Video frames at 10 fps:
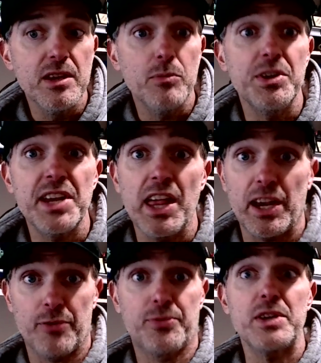when you got
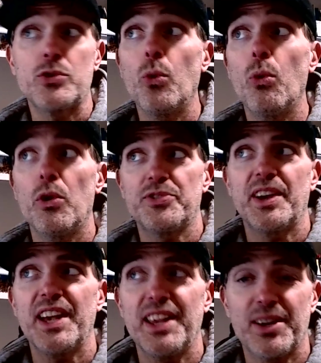like a free tool. So
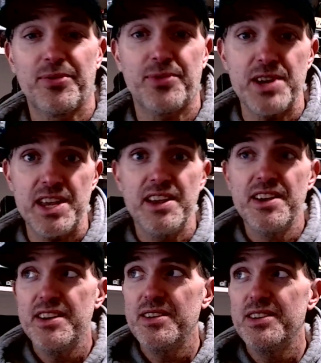I got like a free
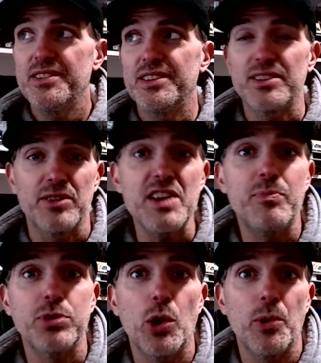this
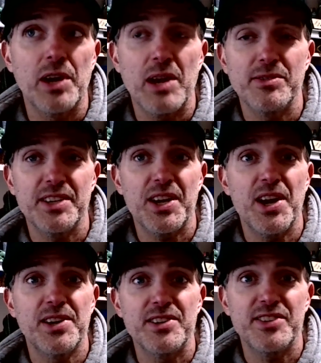leaf blower that was like
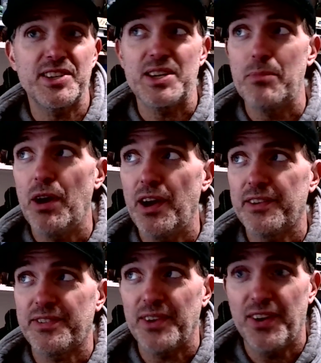$160.
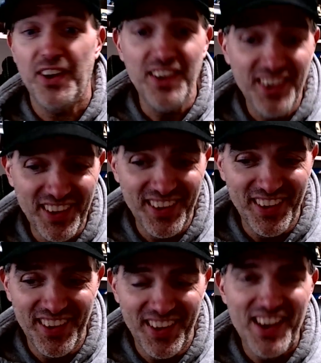So
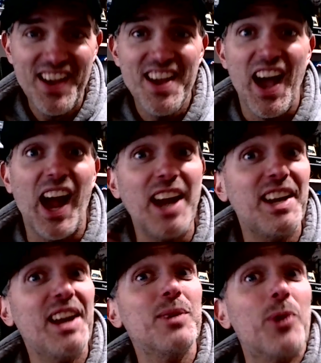I
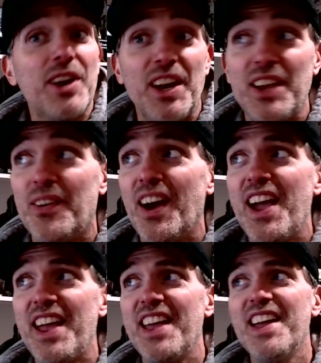needed one
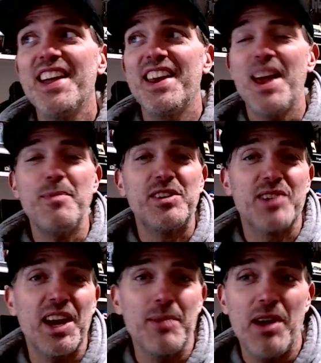anyway. I've been
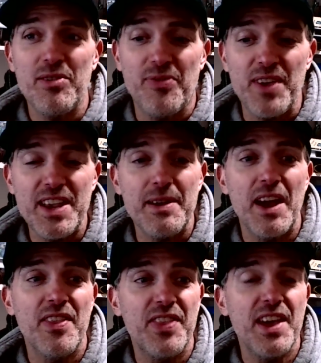dragging my feet,
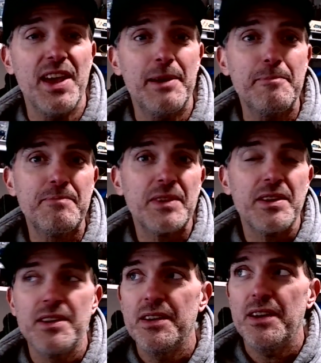and then
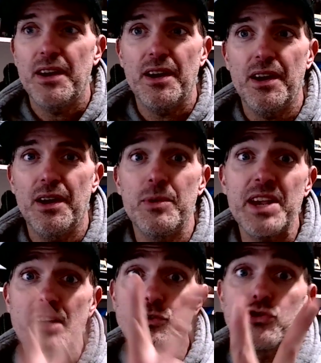we
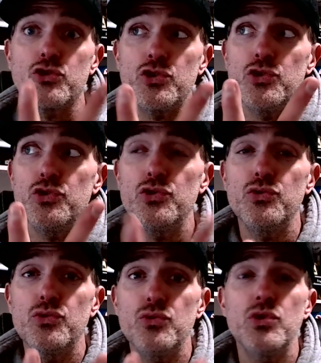got
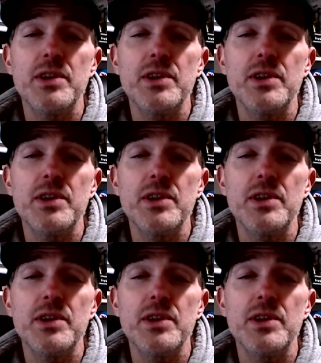two